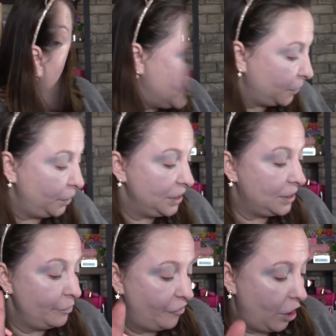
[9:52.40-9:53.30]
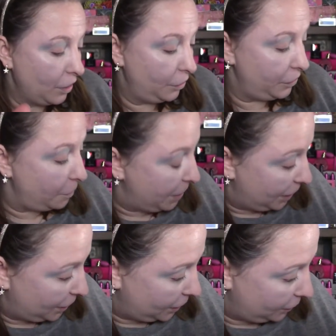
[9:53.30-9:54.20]
So there is some fallout in the
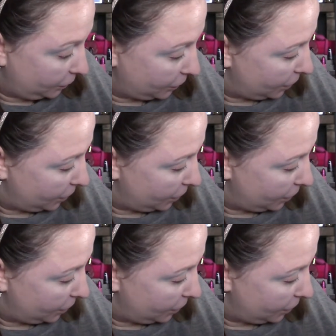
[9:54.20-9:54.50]
pan.